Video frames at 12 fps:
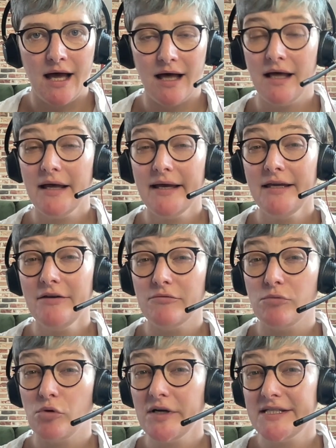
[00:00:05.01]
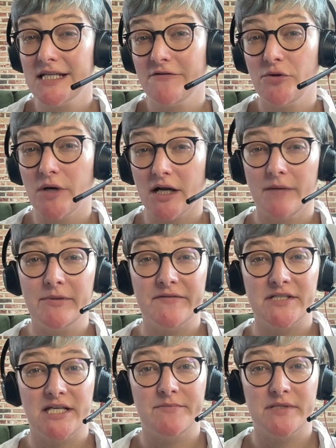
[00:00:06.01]
I wanted to give you a couple of
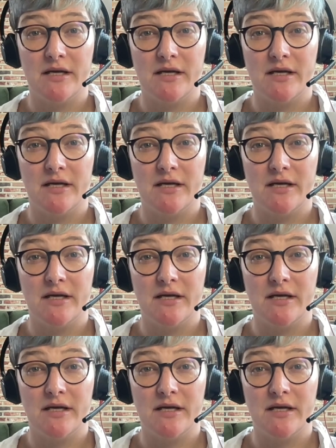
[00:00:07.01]
tips